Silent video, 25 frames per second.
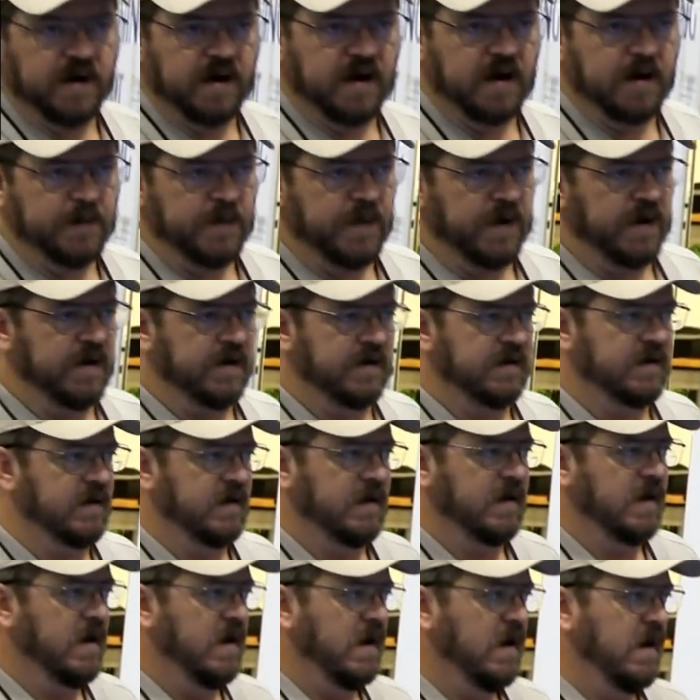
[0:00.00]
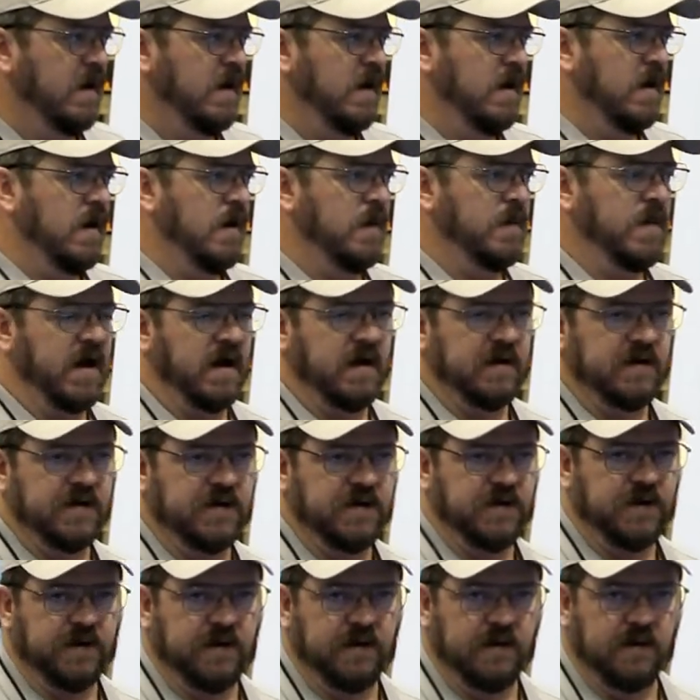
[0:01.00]
up in about,
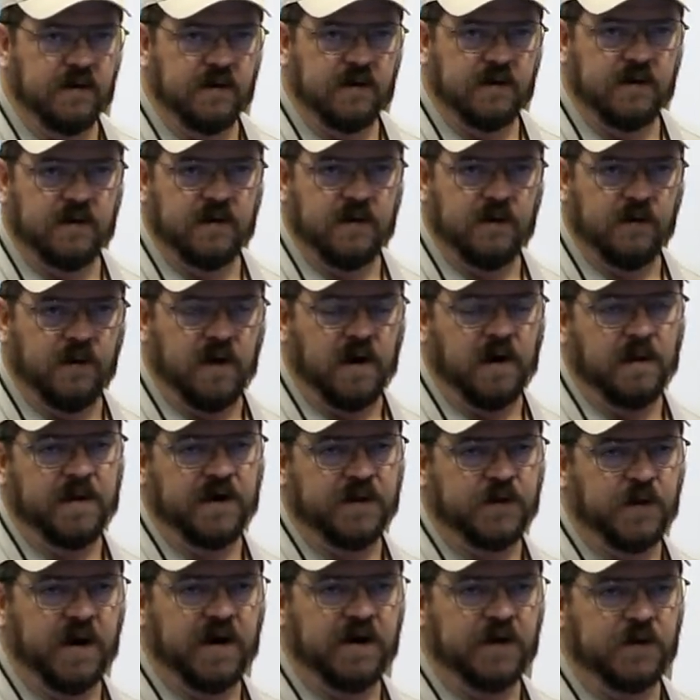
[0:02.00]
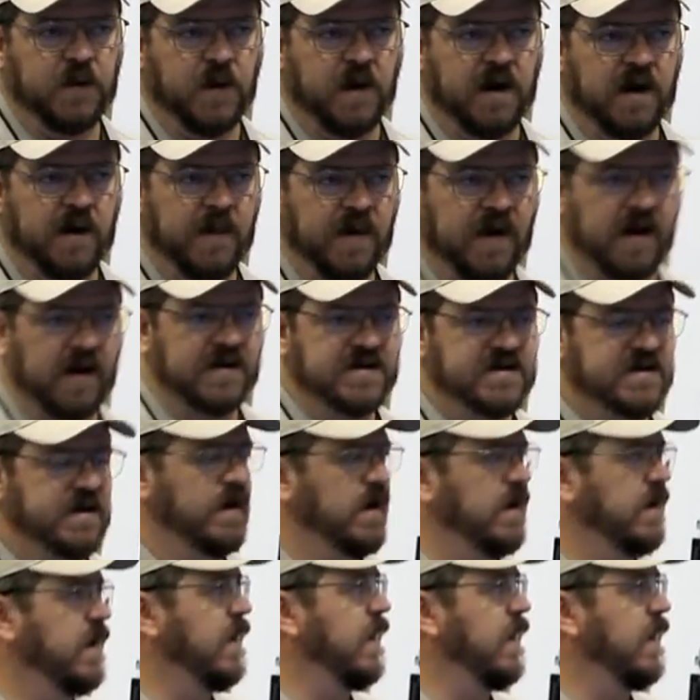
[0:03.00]
well, between 20 minutes and an